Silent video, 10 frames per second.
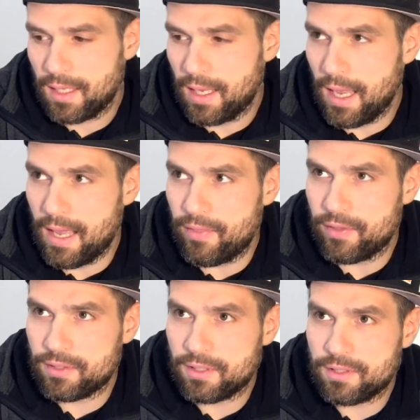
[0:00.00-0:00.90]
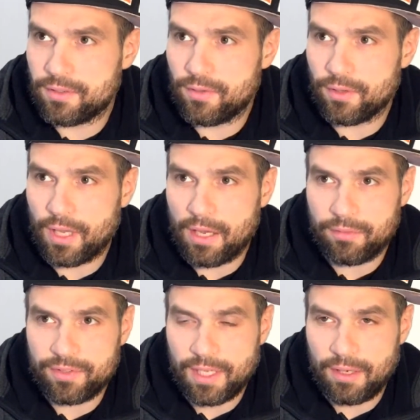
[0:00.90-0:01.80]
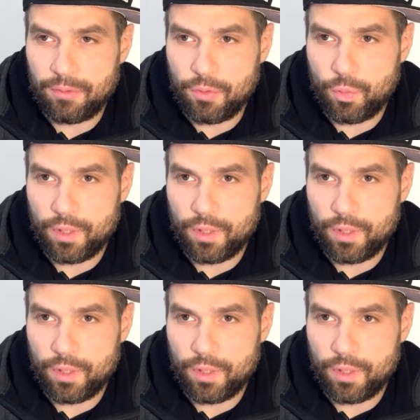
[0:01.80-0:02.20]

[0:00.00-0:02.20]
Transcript: And this is the kind of sound you